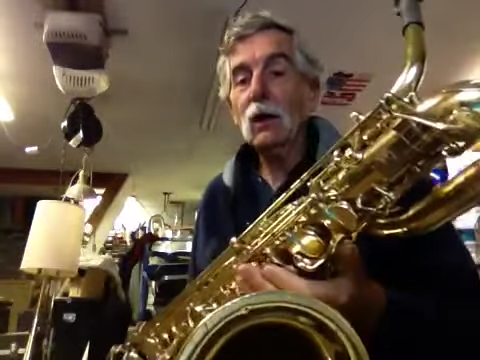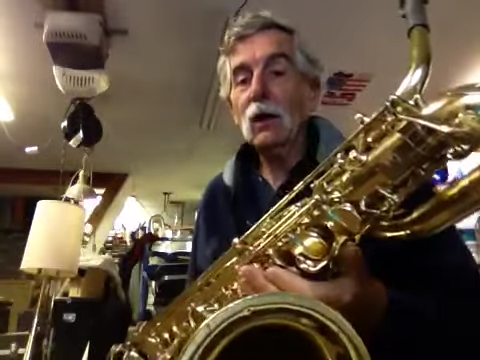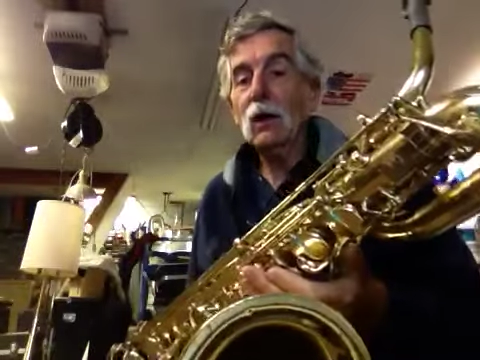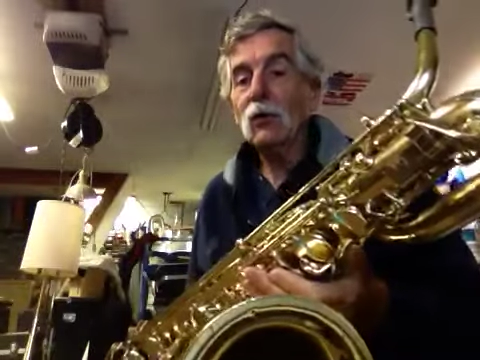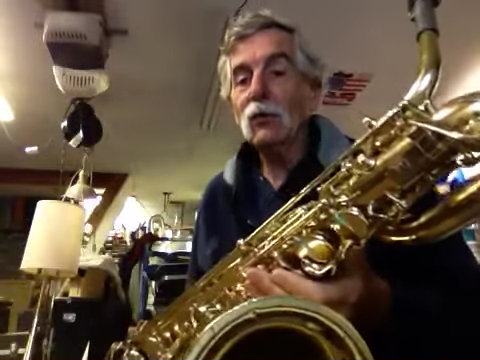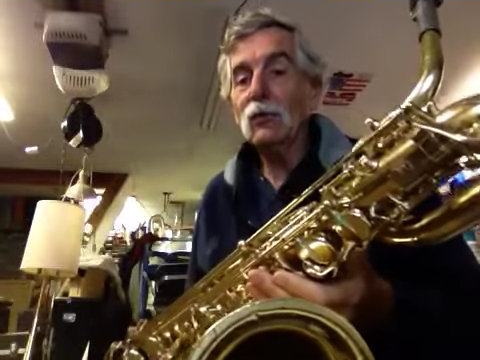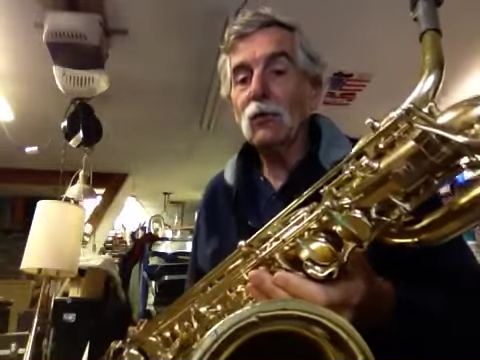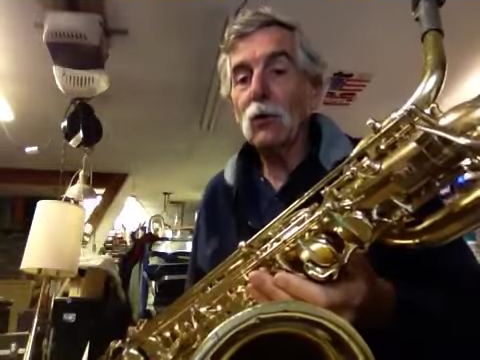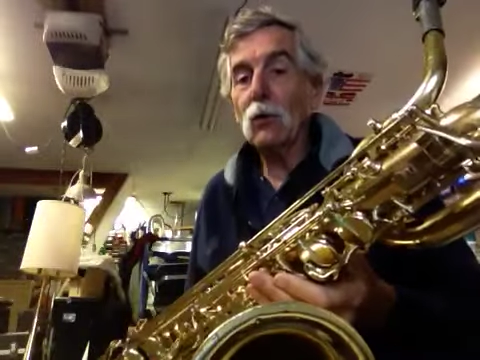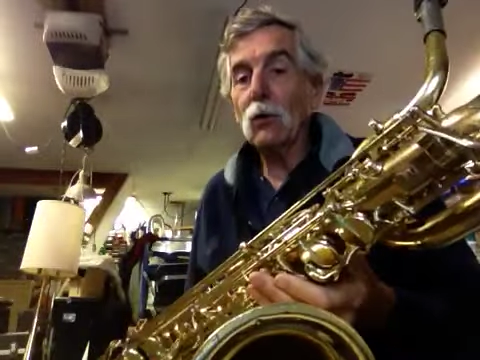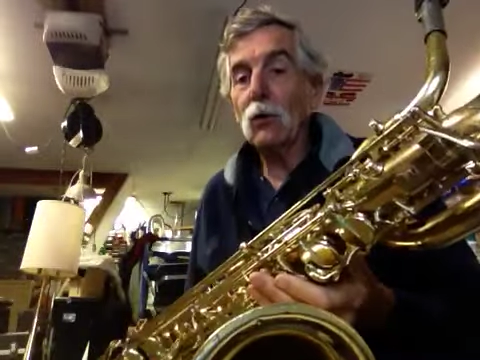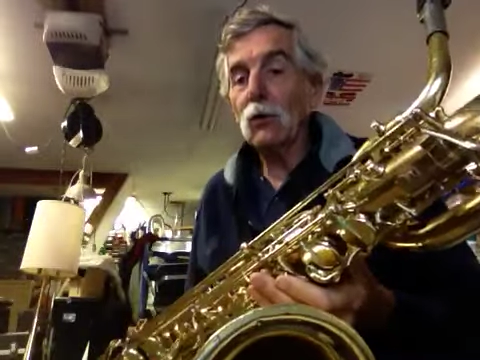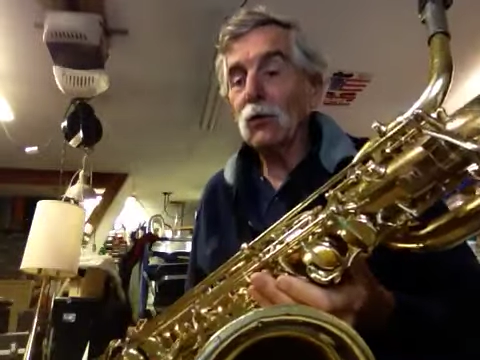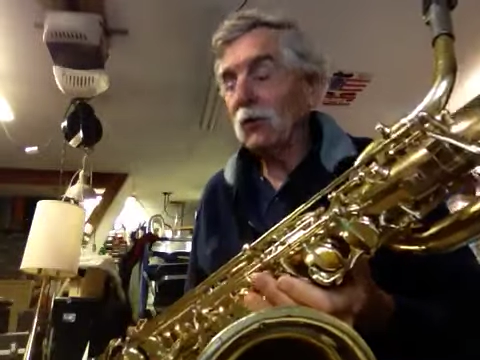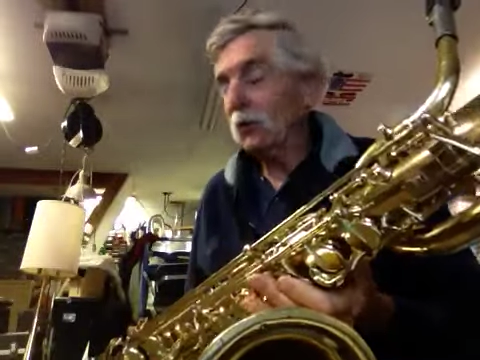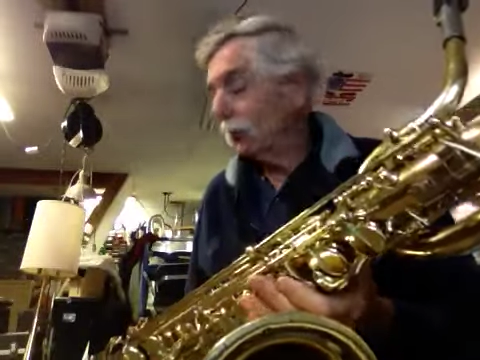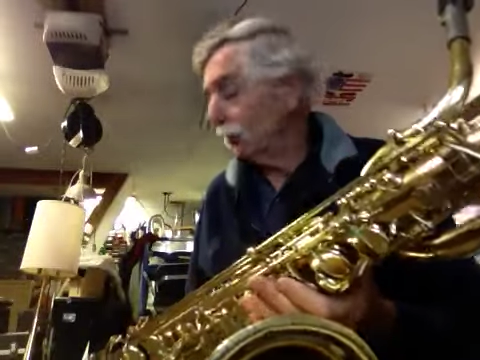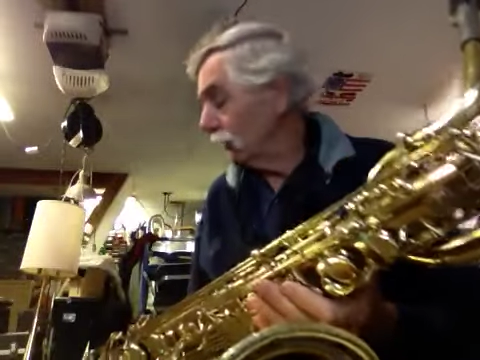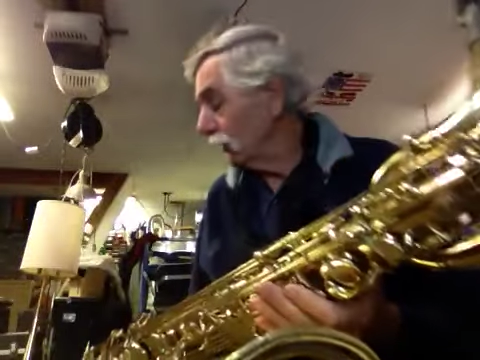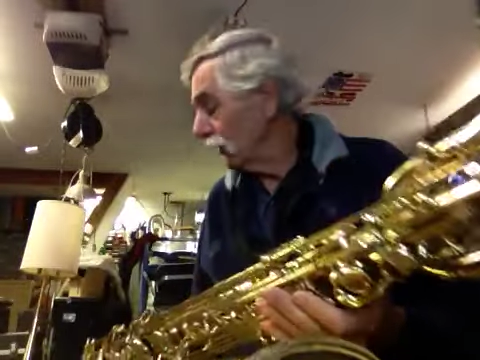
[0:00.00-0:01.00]
So
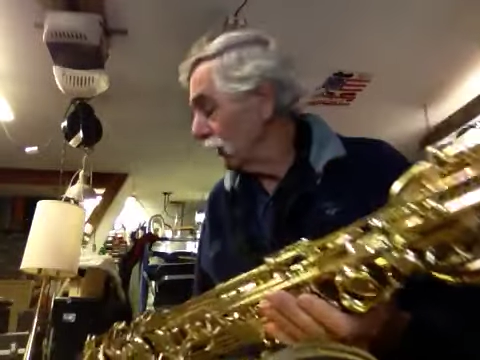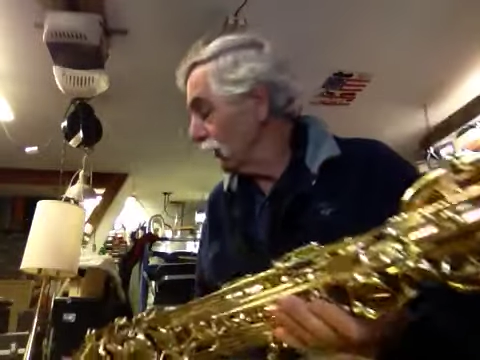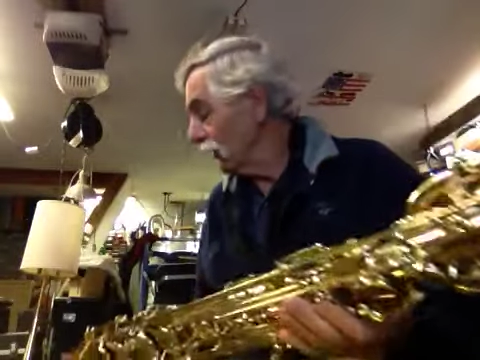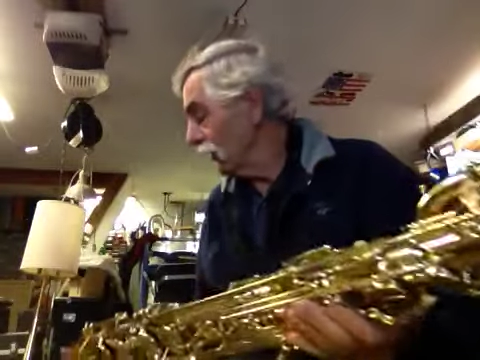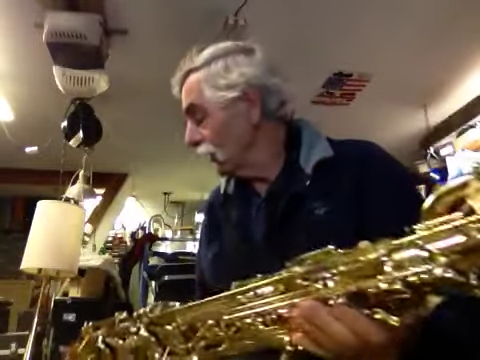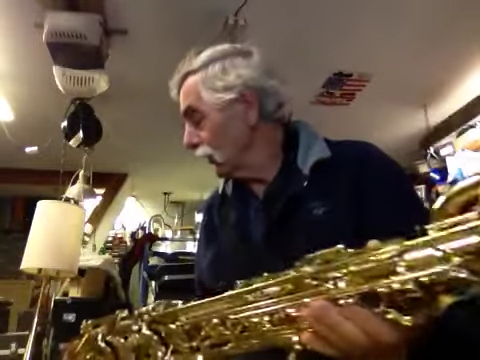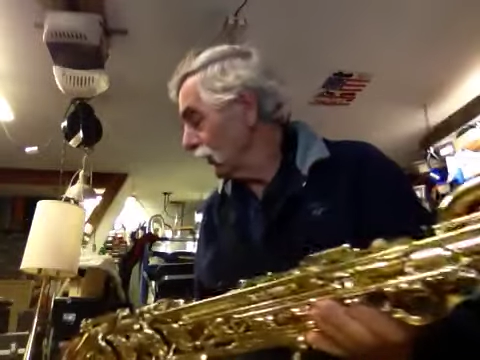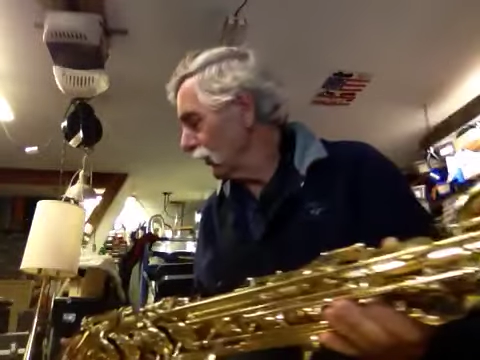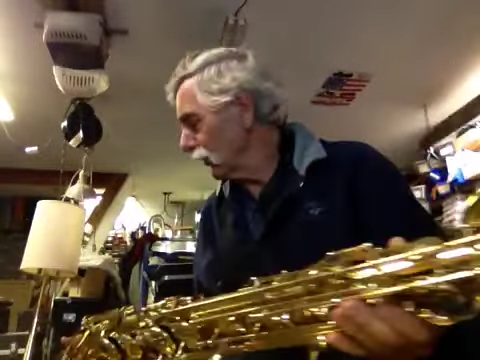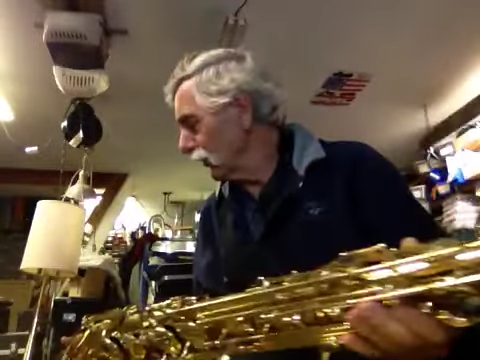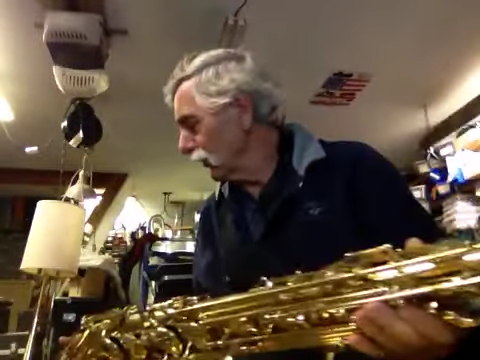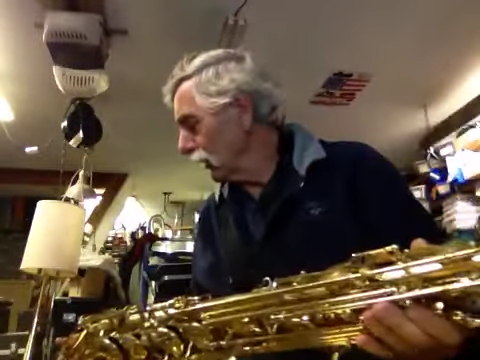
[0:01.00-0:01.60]
this one is